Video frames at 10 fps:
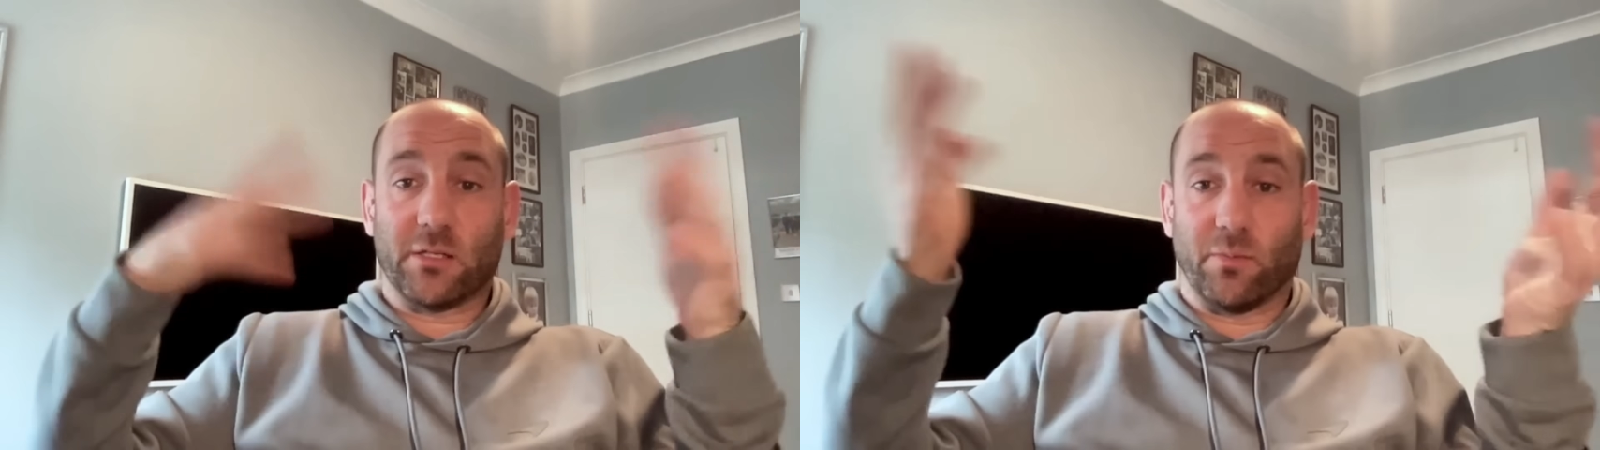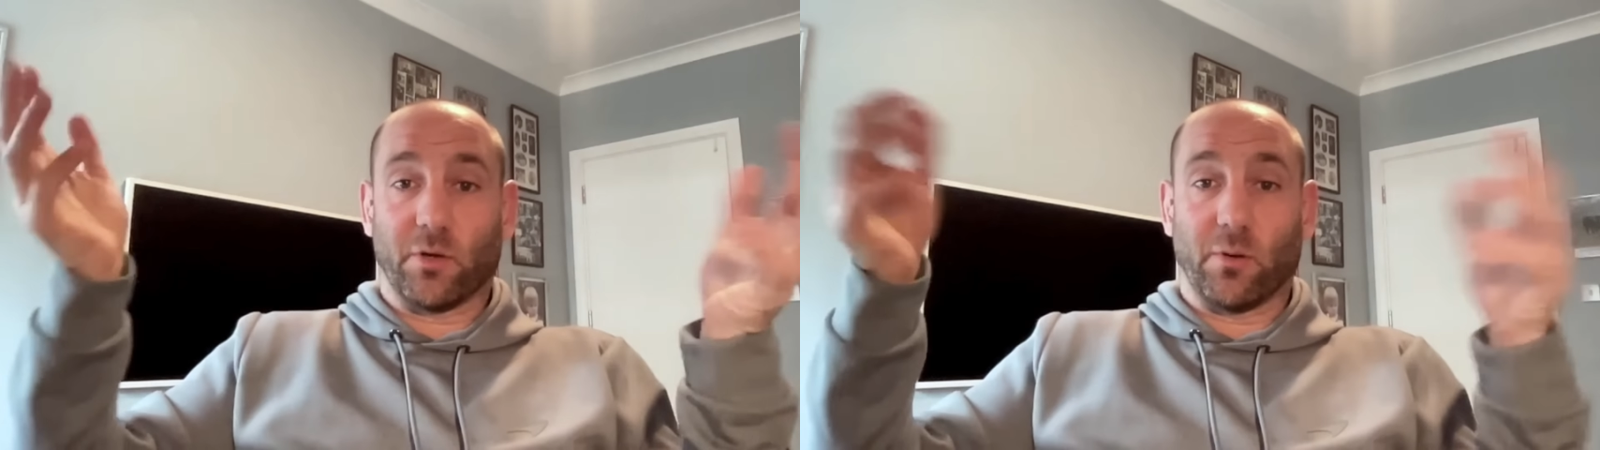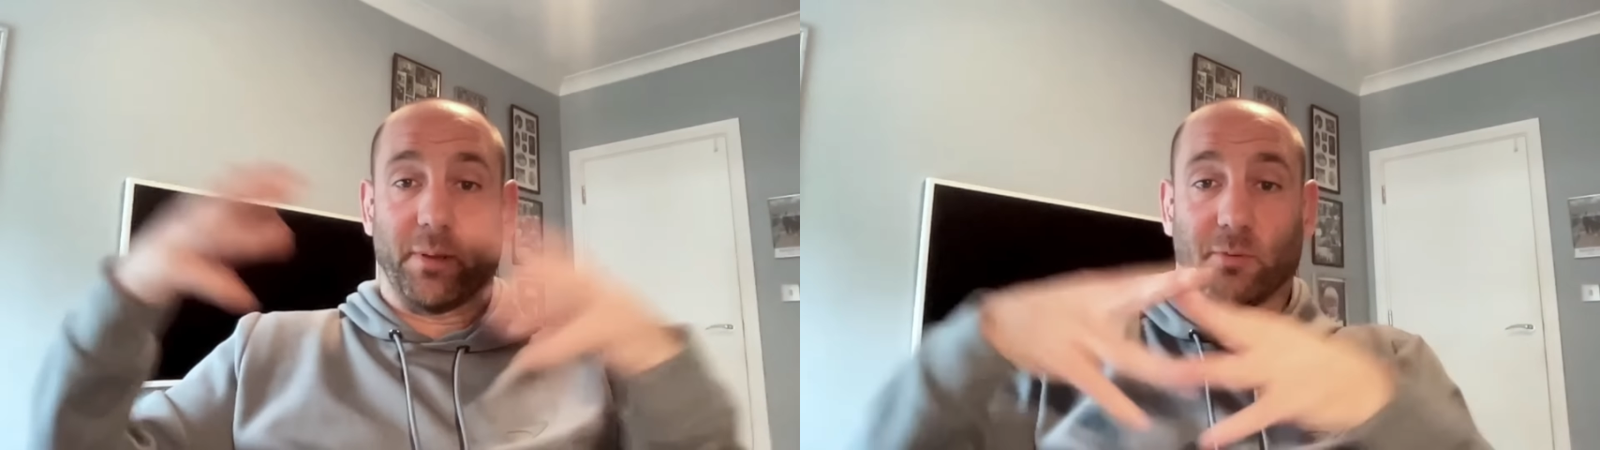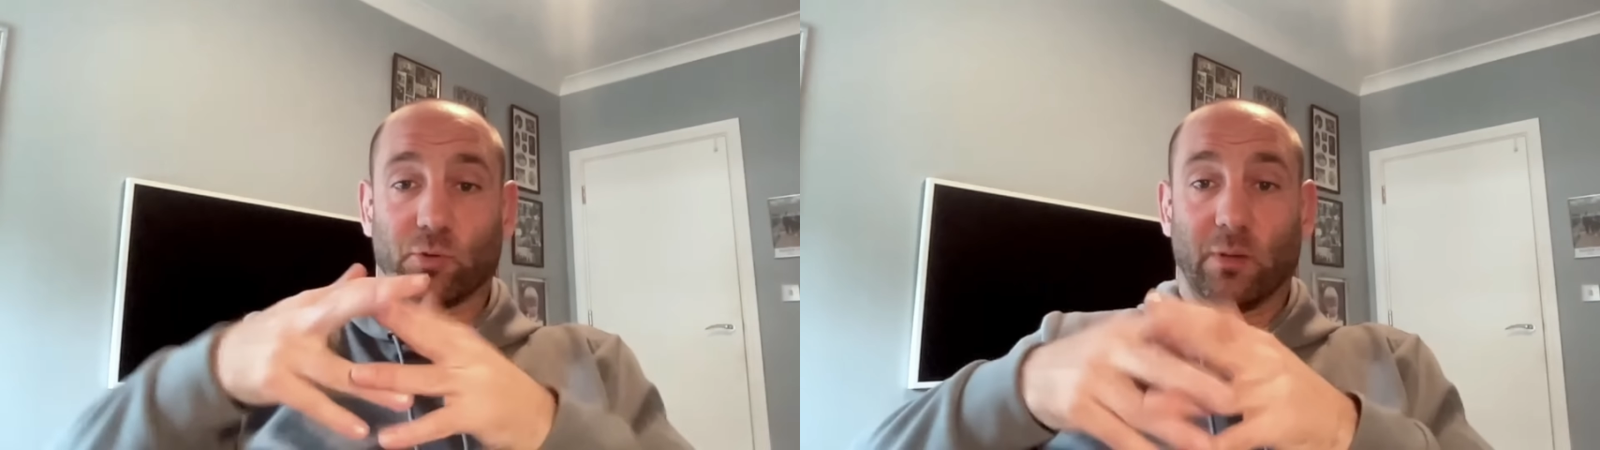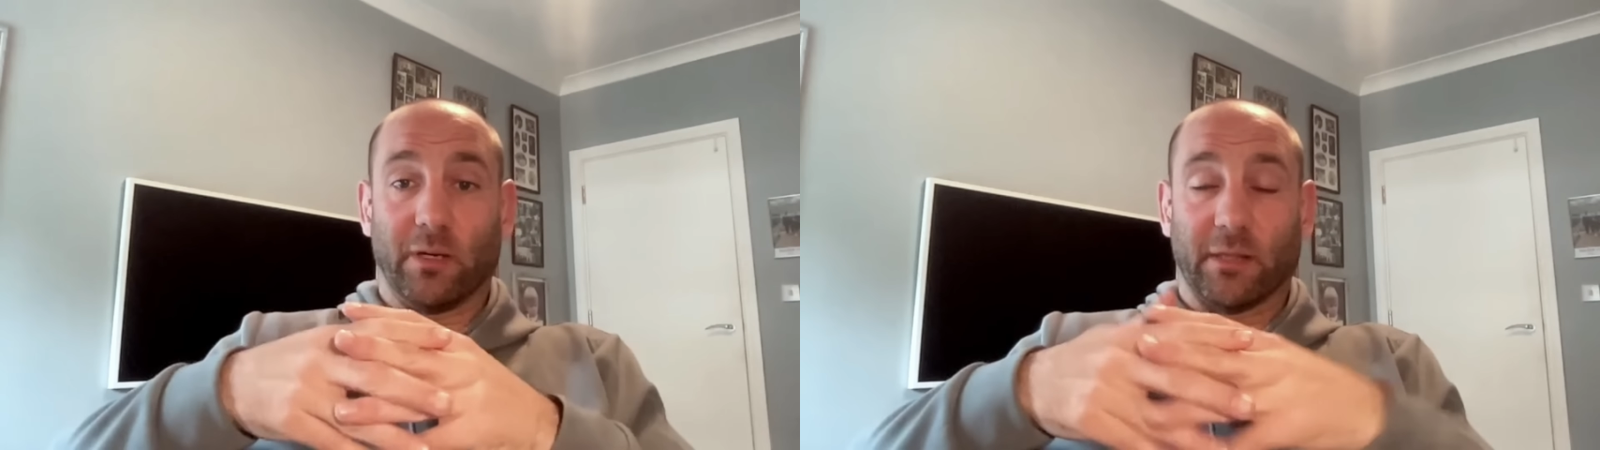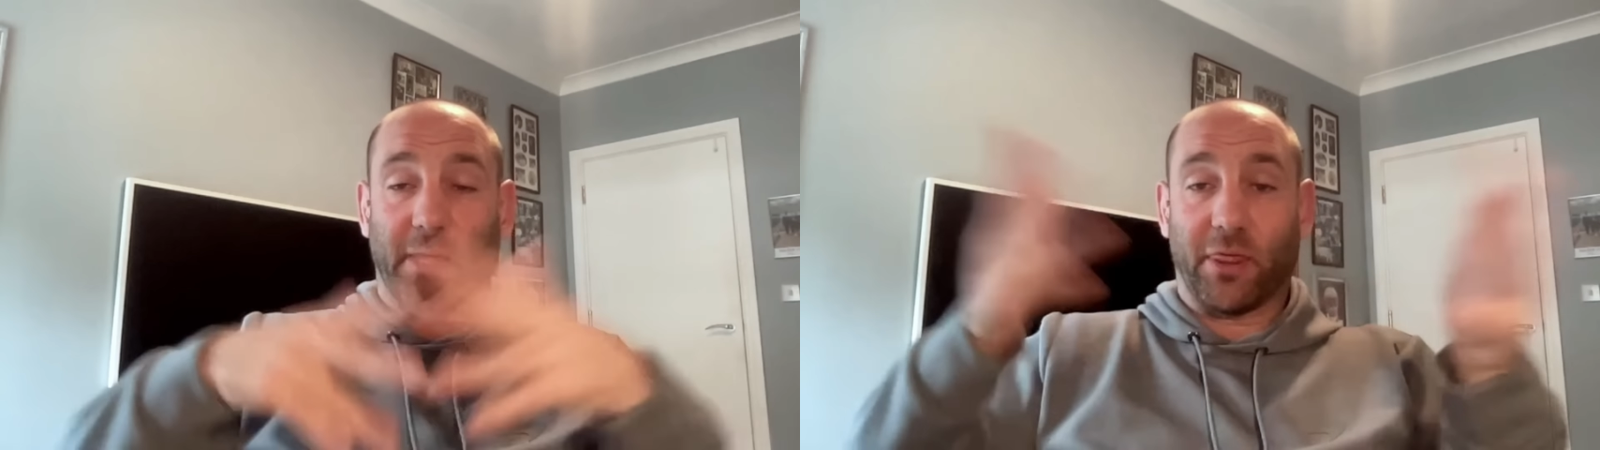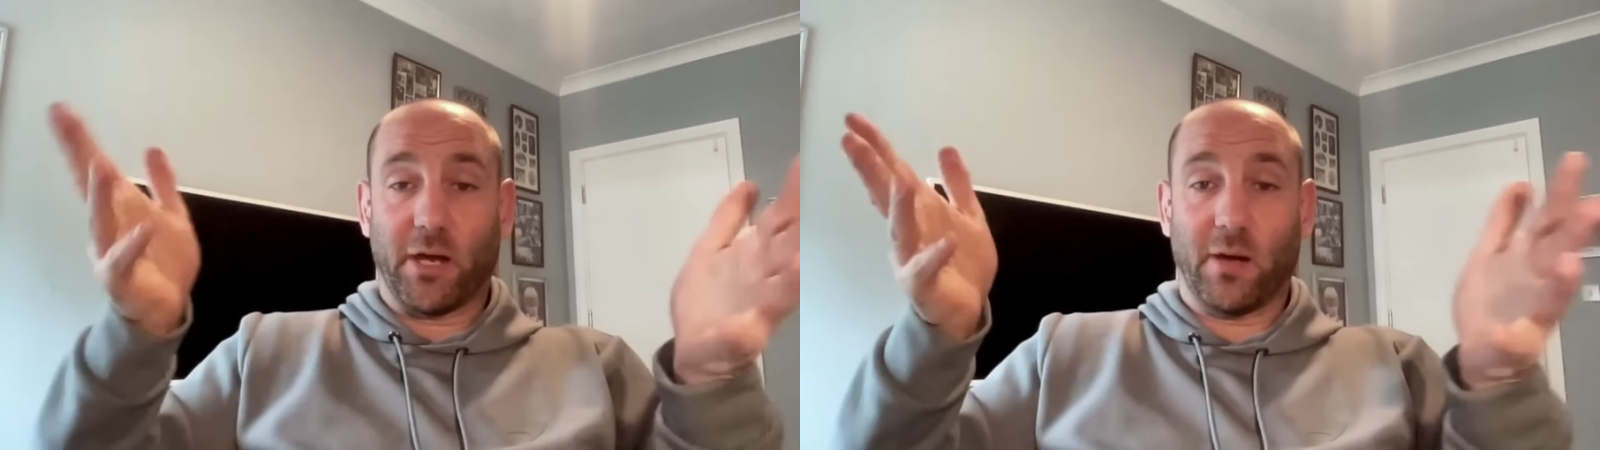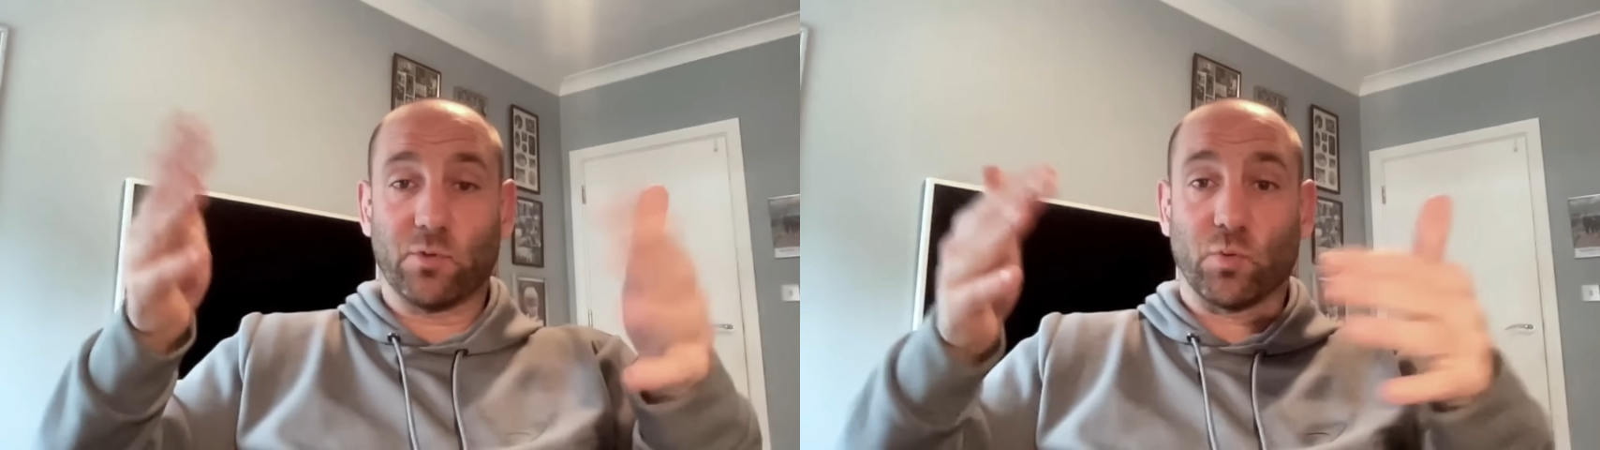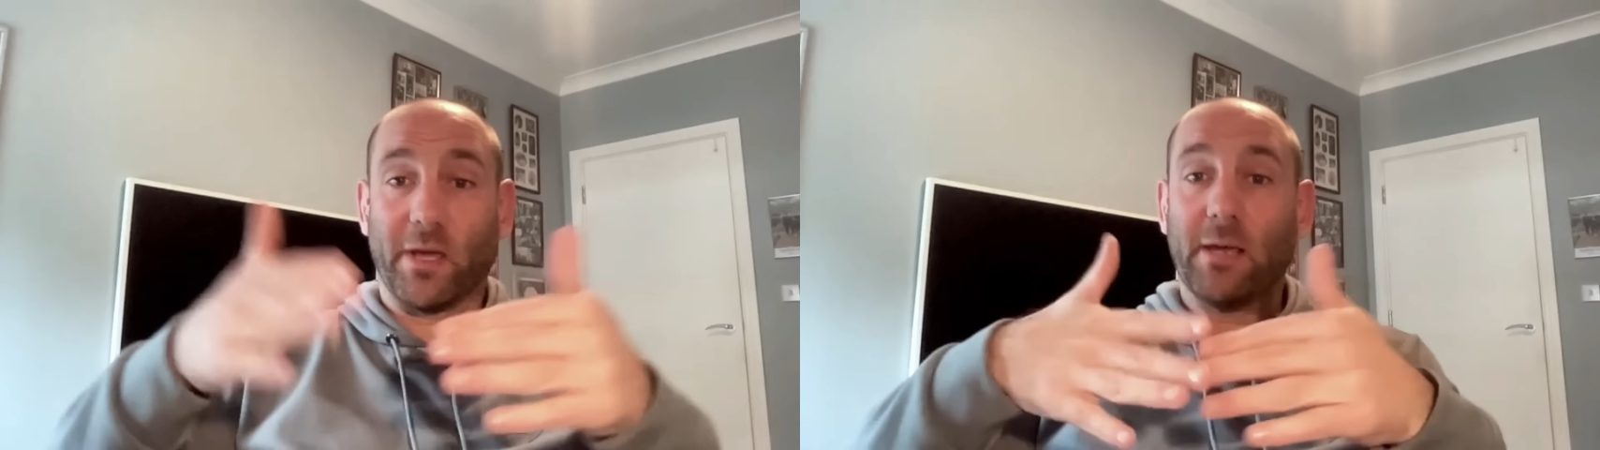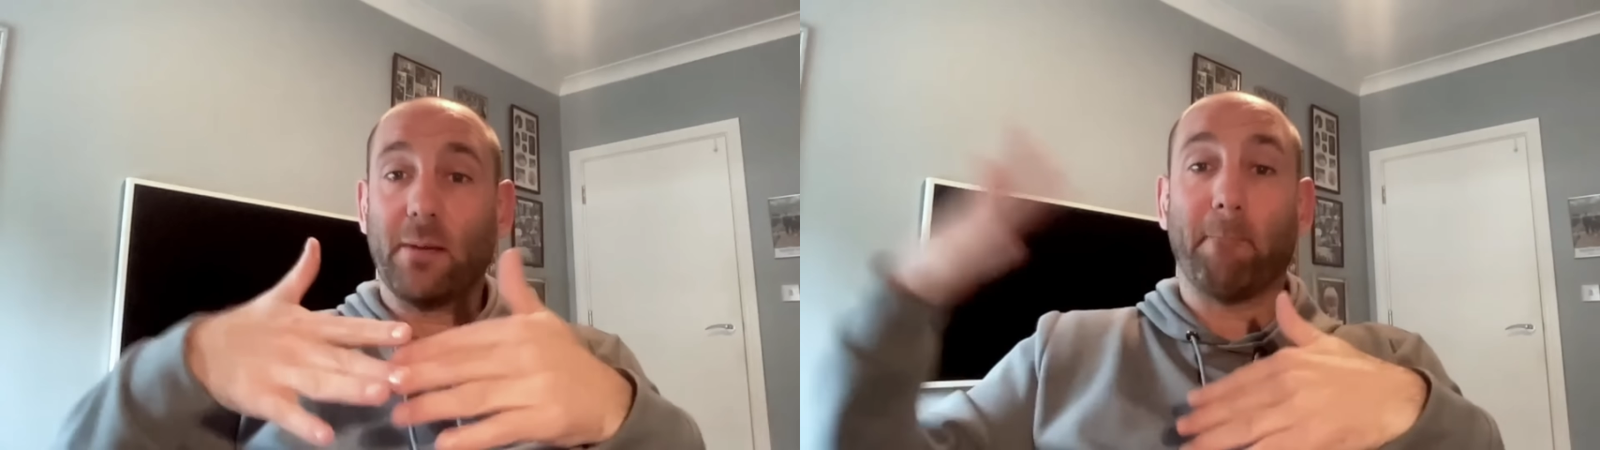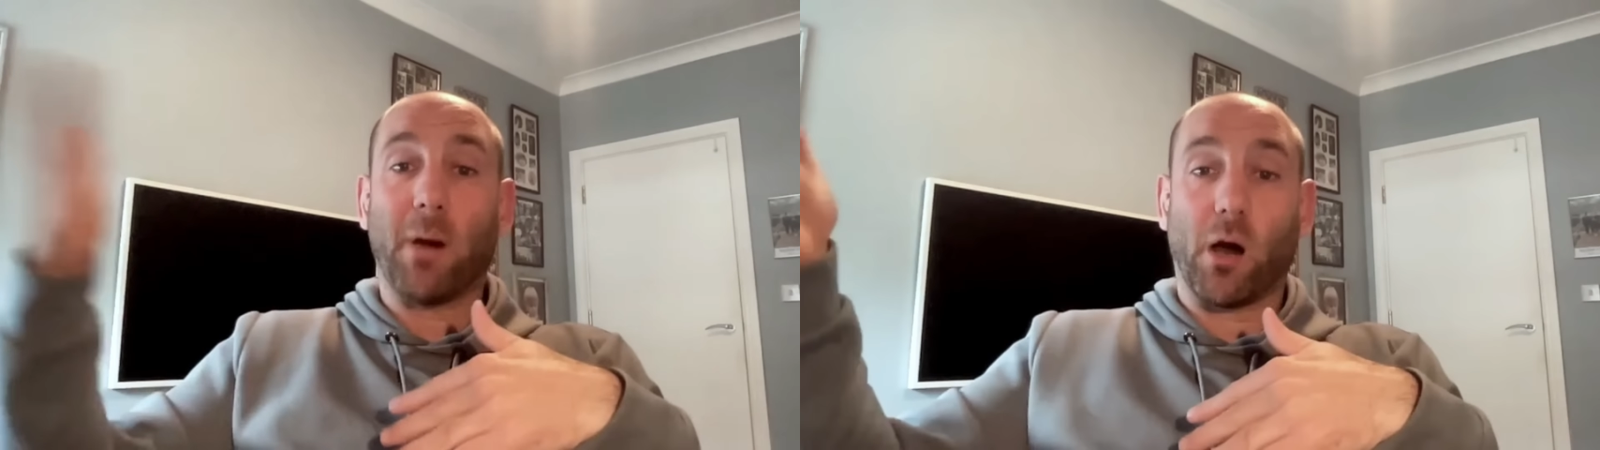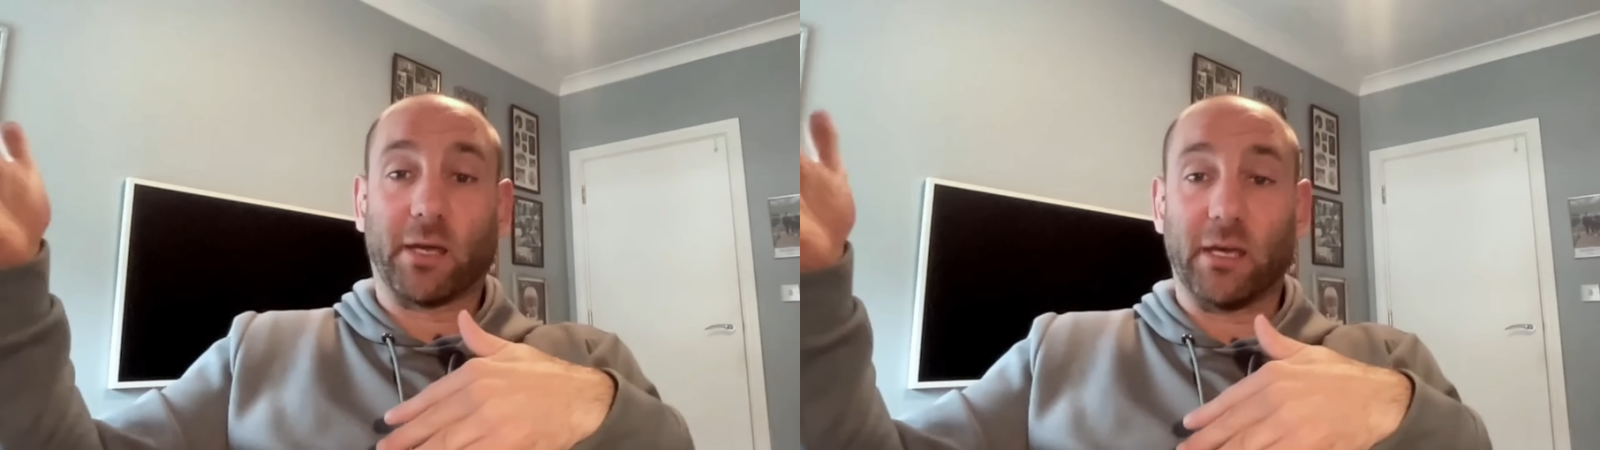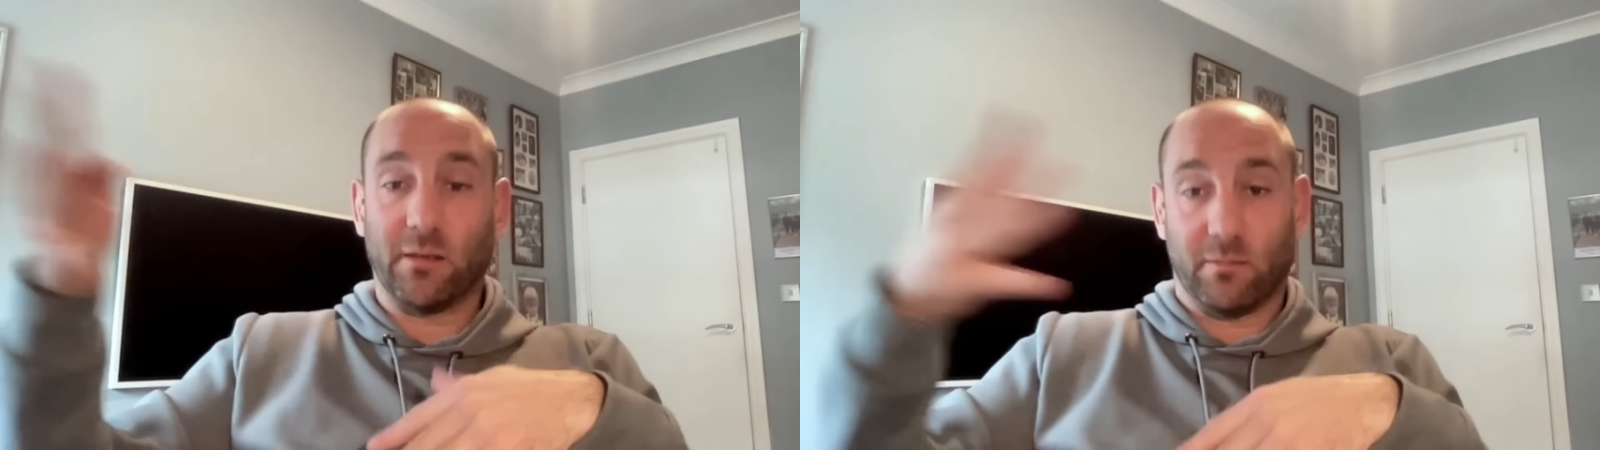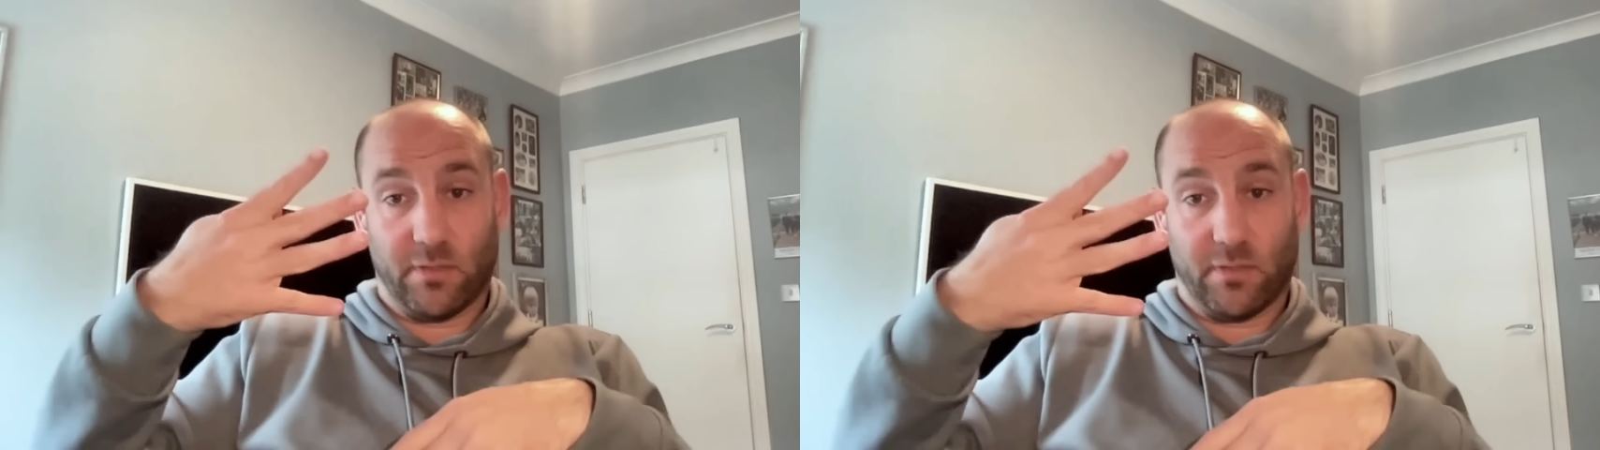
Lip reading: and we've got people twiddling their thumbs, we market.